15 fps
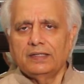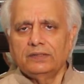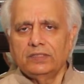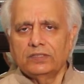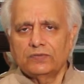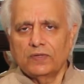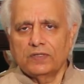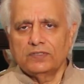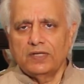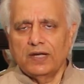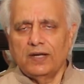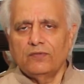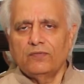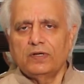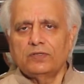this was
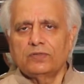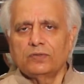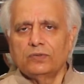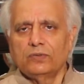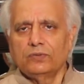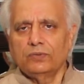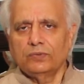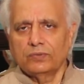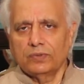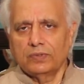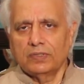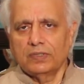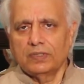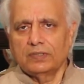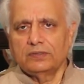delivered to
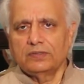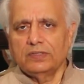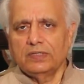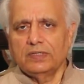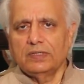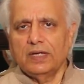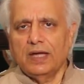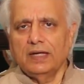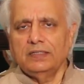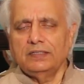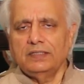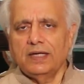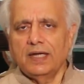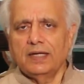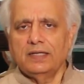
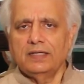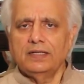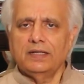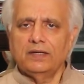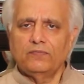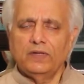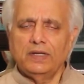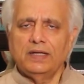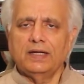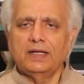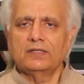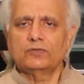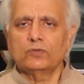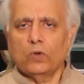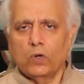ITI
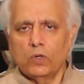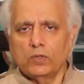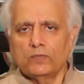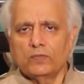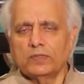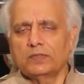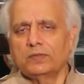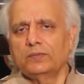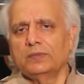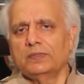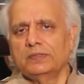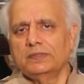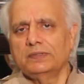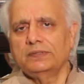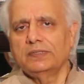affiliates all over the
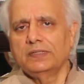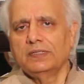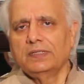world.